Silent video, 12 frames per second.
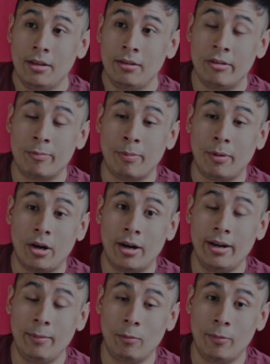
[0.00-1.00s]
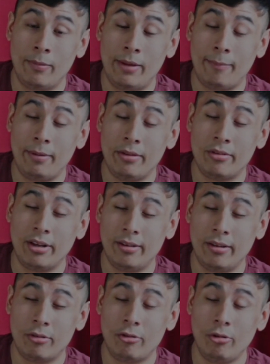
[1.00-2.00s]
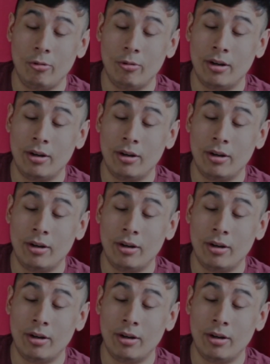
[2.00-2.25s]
disbarred and will now be sentenced to,